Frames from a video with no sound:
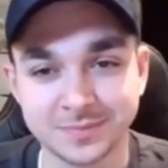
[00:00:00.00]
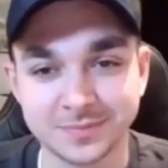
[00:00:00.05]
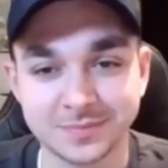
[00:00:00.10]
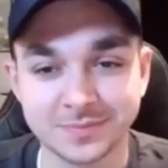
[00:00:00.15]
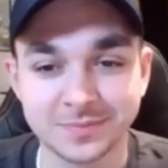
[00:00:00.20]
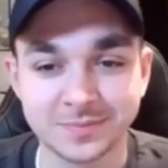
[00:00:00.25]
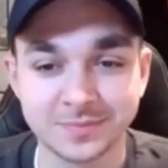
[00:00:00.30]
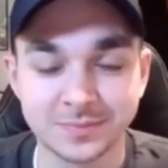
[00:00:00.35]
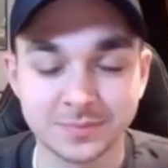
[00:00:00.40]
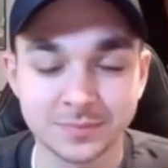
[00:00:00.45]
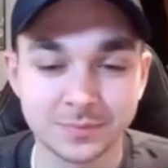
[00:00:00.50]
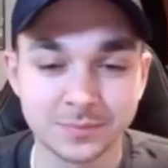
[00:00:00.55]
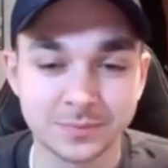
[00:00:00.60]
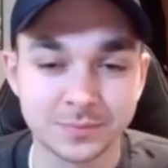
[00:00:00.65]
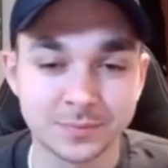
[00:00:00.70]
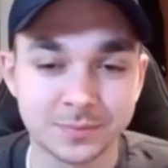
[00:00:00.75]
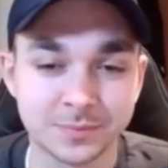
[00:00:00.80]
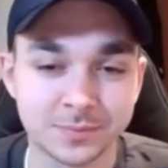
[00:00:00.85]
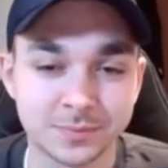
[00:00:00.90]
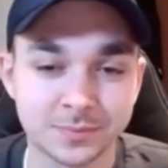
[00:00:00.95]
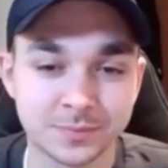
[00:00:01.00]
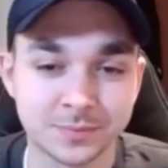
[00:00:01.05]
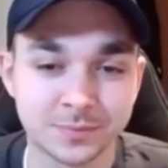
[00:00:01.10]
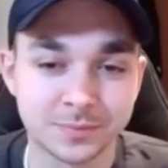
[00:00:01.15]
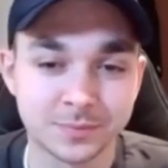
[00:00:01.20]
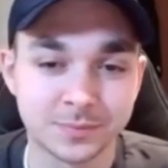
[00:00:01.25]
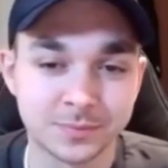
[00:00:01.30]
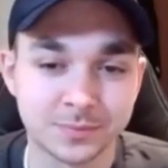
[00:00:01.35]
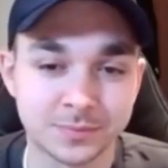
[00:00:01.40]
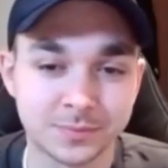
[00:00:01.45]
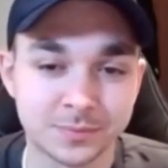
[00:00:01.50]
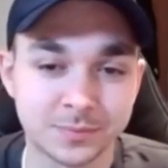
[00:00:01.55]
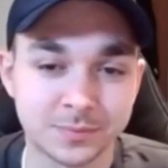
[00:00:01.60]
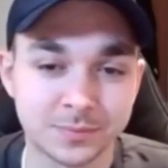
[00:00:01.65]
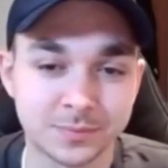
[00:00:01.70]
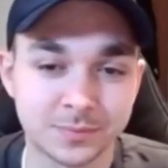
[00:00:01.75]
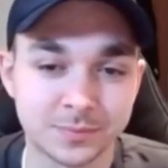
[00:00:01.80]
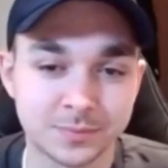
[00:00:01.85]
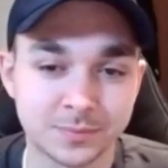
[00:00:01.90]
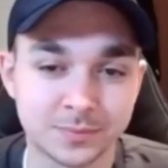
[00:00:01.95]

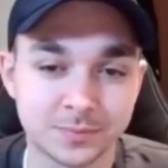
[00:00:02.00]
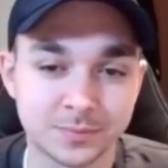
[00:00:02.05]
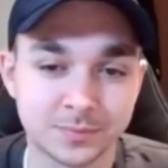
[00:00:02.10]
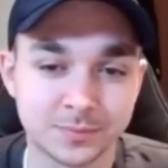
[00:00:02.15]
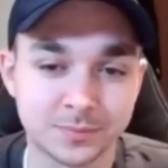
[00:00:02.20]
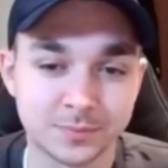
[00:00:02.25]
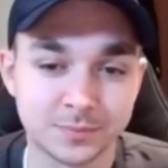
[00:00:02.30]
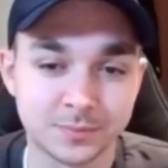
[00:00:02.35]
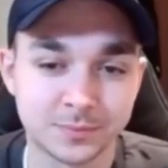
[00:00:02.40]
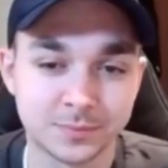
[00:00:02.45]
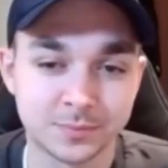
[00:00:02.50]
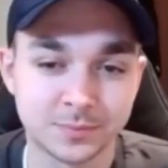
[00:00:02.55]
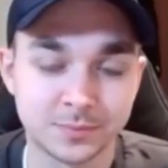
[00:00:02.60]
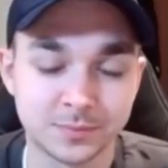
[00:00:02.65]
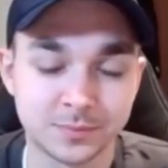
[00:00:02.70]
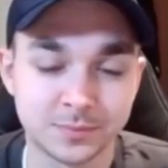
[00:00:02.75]
No words are spoken by the person on screen.